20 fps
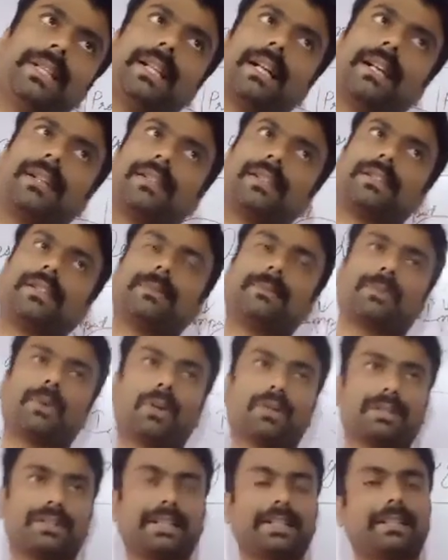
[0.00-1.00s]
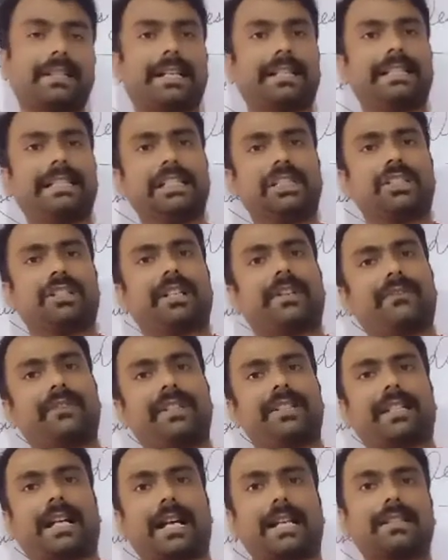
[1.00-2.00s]
under the process, and each and
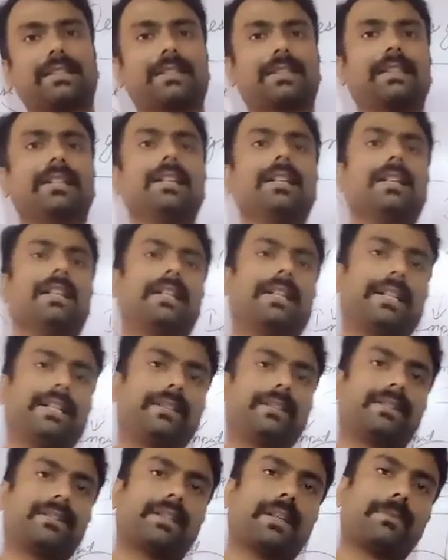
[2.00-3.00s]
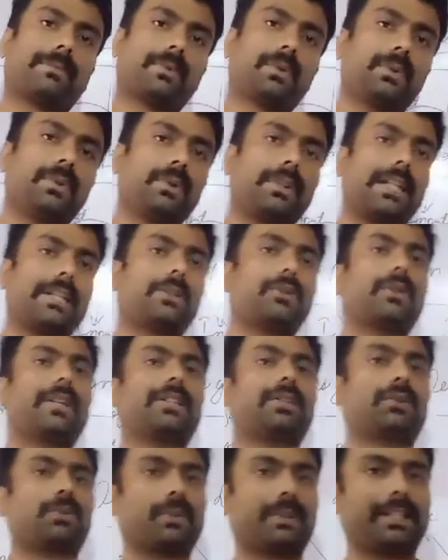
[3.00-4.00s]
every task, it's up to you that you are
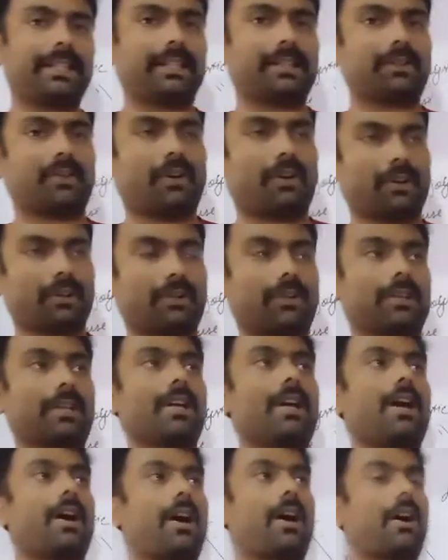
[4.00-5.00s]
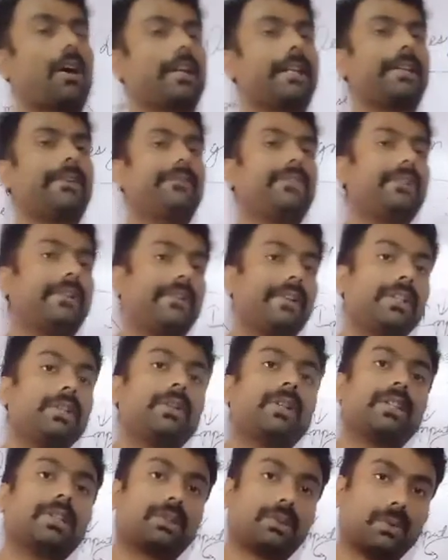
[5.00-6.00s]
storing it or not. Or when you
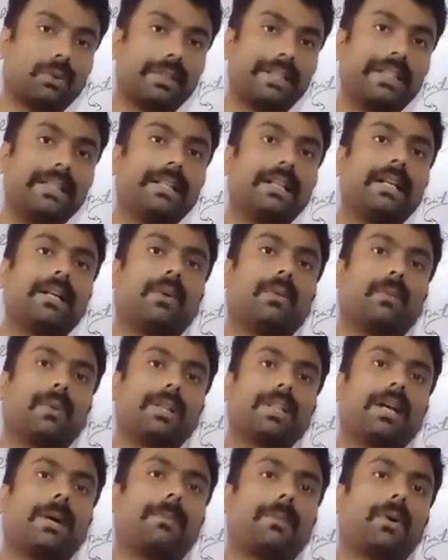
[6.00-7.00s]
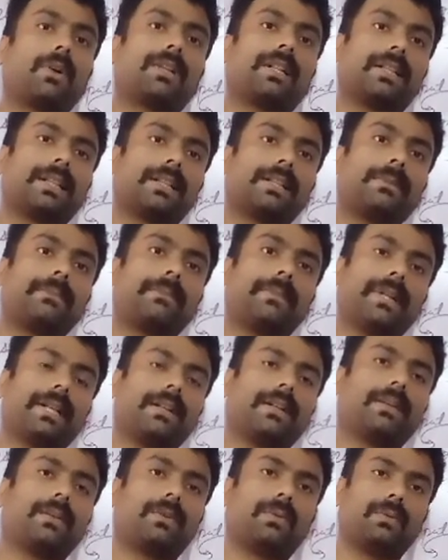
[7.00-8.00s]
are storing one upon another,
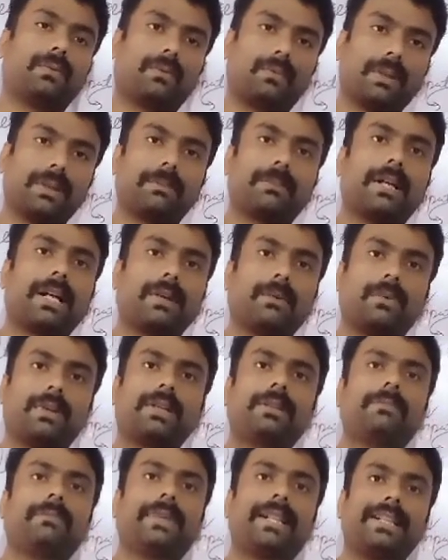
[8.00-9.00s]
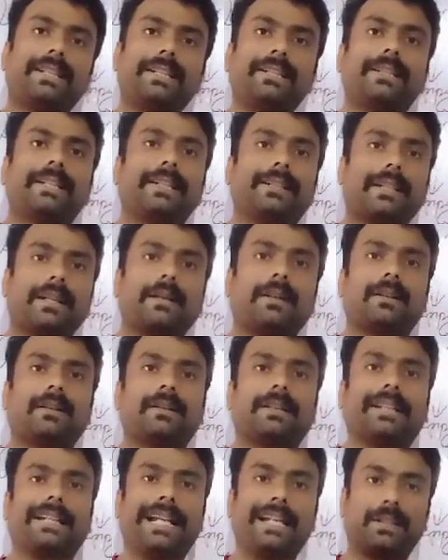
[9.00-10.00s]
one by one, many data
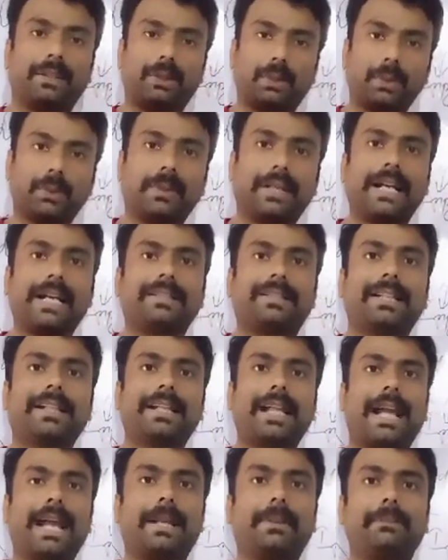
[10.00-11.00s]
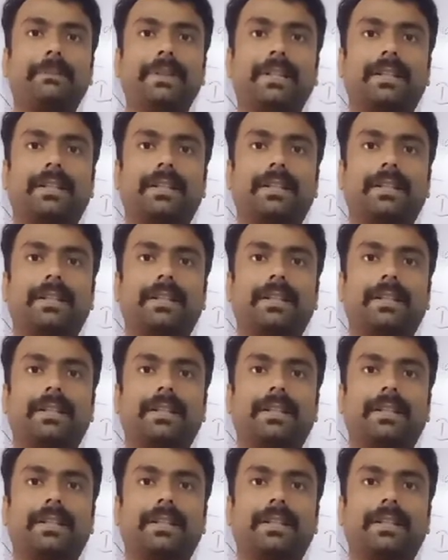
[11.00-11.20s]
get together and